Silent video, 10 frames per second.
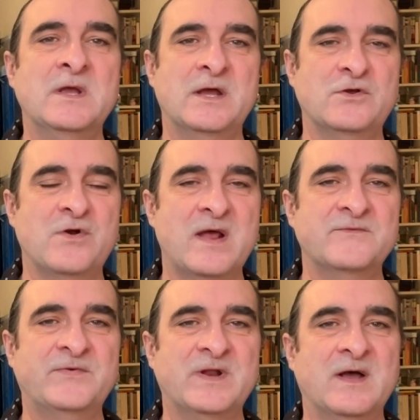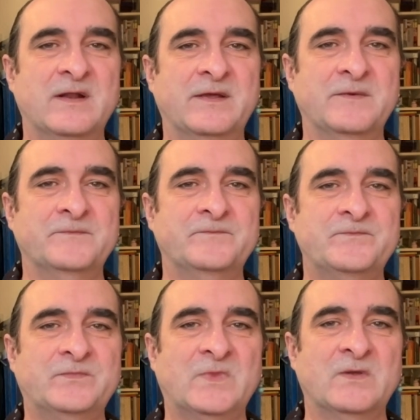and grand finale,
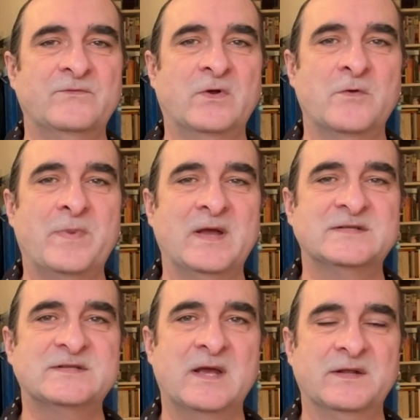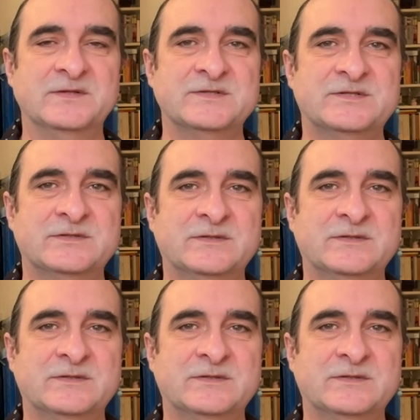followed by silence